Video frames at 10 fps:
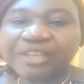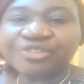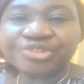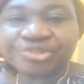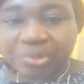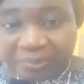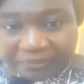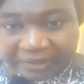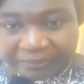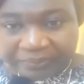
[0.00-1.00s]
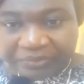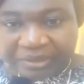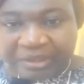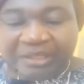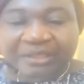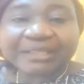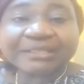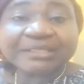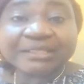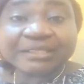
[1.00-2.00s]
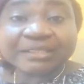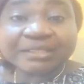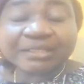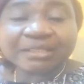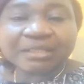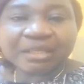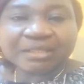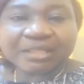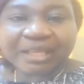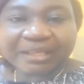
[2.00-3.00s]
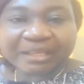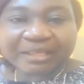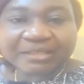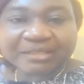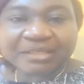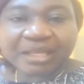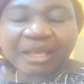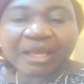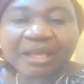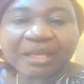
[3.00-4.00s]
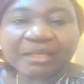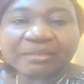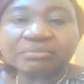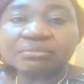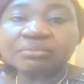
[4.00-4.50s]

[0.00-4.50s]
and show them that these targets are